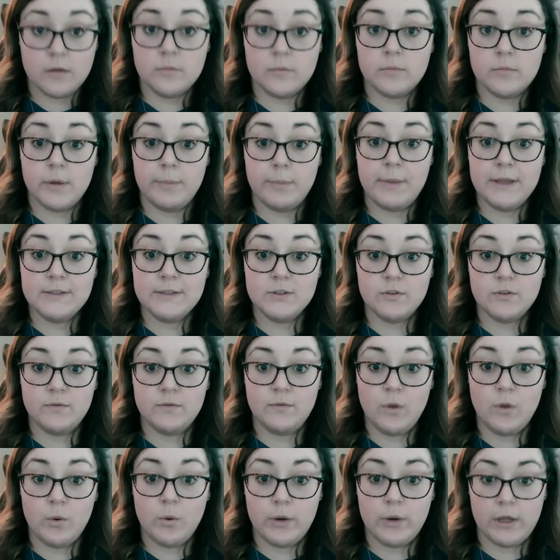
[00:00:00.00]
My pencil's
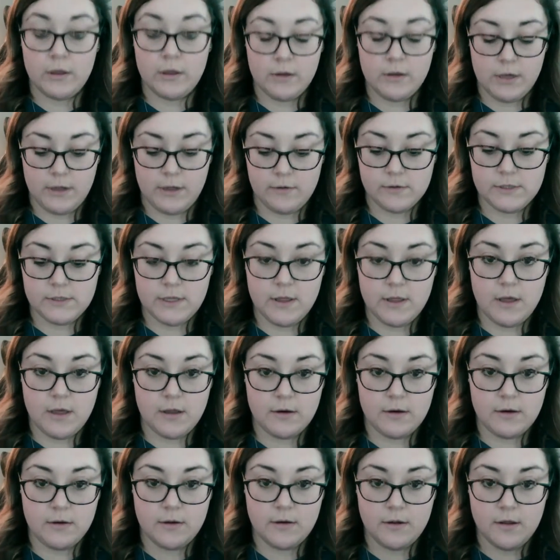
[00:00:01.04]
floating. Can you see that?
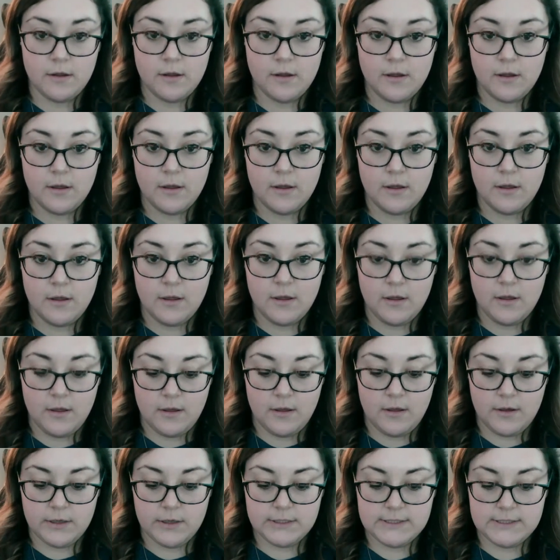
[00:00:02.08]

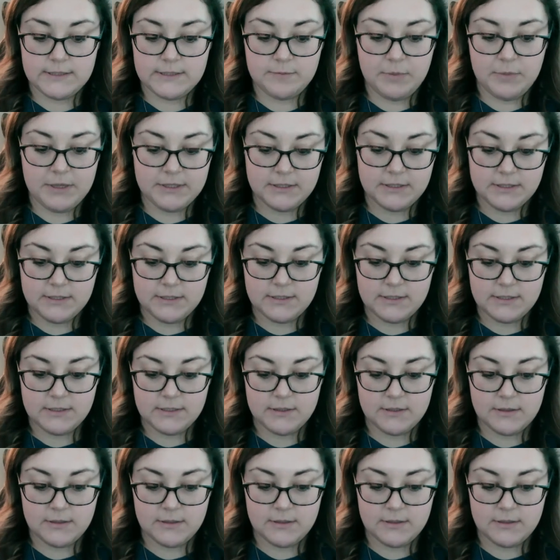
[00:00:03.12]
Spins.